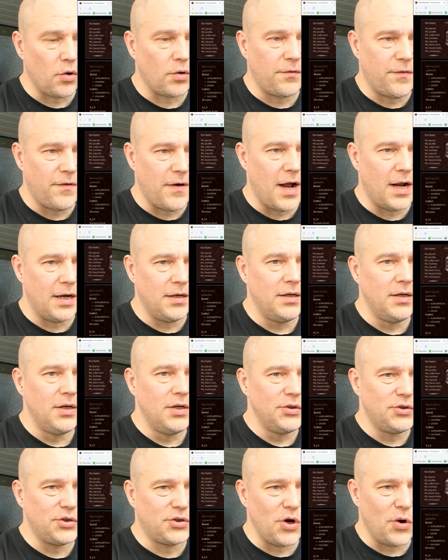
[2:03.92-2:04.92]
fan
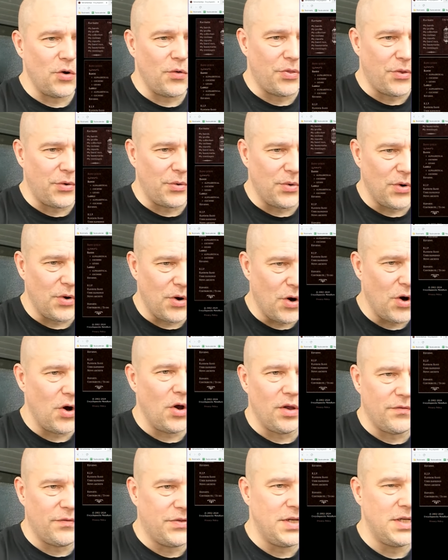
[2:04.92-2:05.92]
to go through
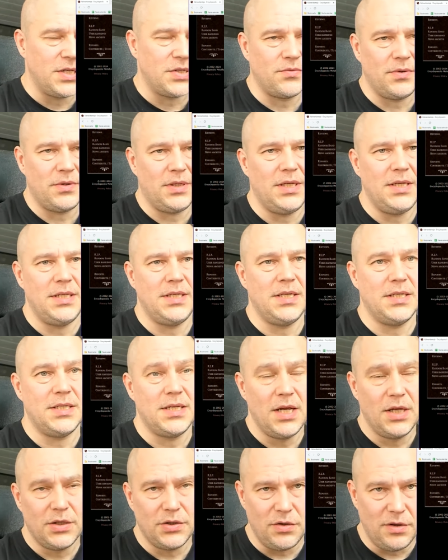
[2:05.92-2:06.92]
all of these releases,
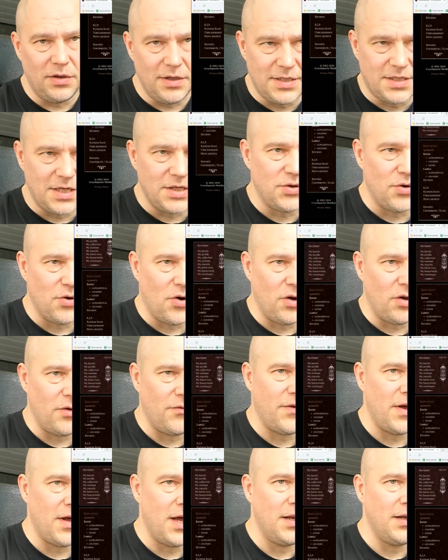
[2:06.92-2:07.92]
to listen to all of
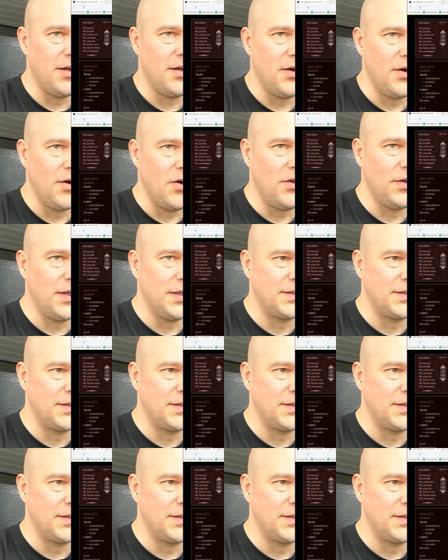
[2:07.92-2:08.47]
and all that